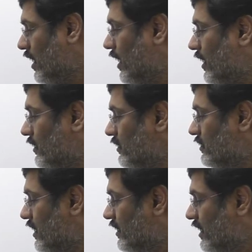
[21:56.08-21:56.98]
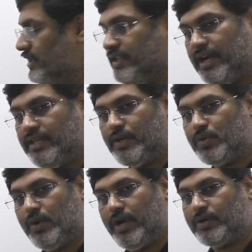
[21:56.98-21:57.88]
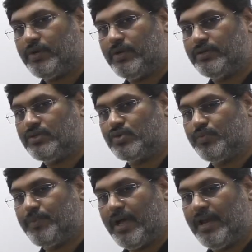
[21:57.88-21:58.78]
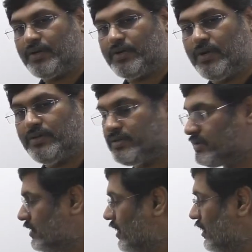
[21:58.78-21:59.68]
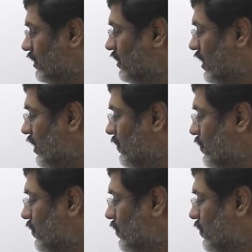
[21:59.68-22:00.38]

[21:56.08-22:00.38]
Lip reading: and certainly there are the 2 electrons, 2 pi electrons, and there